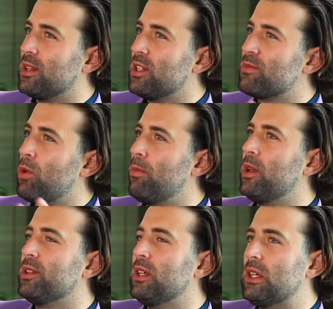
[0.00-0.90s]
this
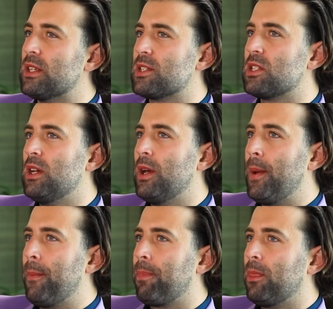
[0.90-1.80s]
moment is
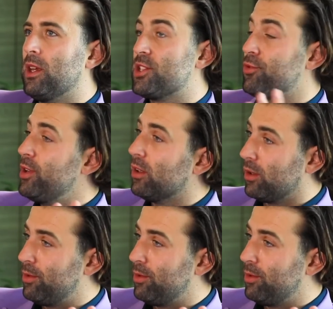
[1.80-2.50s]
is real,